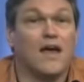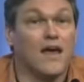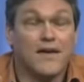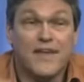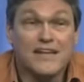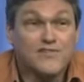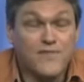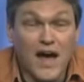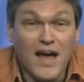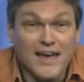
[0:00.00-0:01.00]
hasn't the
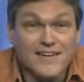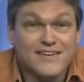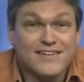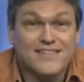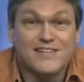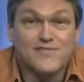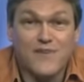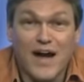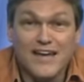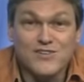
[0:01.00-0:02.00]
monkey... That's
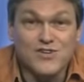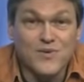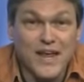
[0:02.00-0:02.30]
fine. You don't